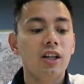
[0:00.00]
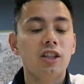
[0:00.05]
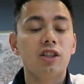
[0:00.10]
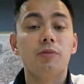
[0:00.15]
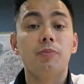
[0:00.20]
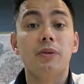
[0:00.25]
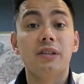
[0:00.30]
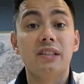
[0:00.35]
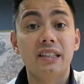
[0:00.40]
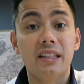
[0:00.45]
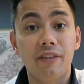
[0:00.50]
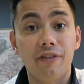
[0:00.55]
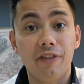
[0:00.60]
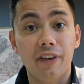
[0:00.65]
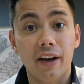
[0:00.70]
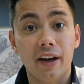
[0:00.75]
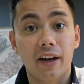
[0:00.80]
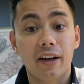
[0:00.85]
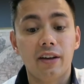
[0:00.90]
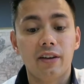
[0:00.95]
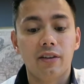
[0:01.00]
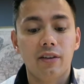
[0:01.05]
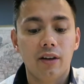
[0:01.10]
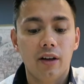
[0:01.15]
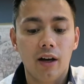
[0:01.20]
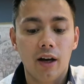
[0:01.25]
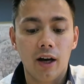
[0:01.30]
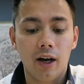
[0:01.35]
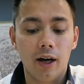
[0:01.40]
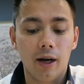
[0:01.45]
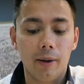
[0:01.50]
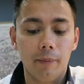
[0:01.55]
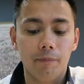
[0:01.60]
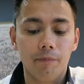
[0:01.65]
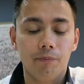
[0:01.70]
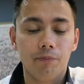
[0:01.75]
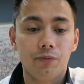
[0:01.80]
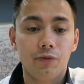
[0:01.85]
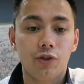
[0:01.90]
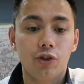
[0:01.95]
specific
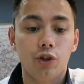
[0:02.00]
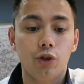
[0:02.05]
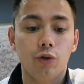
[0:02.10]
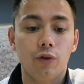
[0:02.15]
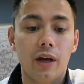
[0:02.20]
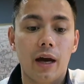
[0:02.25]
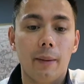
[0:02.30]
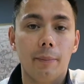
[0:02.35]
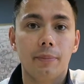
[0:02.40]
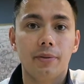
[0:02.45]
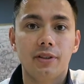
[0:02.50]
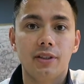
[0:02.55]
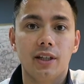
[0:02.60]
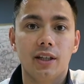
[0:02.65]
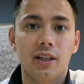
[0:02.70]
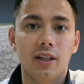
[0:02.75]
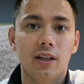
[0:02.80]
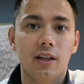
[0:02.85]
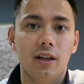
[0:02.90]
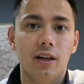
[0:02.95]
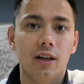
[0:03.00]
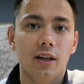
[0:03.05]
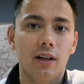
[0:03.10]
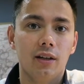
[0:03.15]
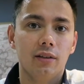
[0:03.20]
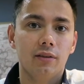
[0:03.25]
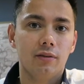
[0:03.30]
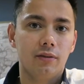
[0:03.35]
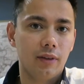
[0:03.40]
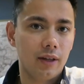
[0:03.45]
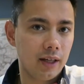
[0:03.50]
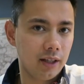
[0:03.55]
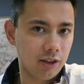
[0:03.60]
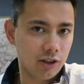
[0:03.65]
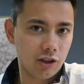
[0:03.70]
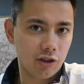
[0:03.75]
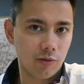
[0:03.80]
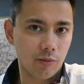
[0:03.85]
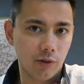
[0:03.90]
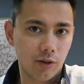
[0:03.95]
to that particular
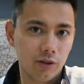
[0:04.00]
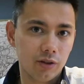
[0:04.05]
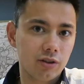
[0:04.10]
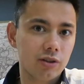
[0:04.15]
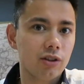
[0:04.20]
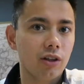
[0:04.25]
instrument.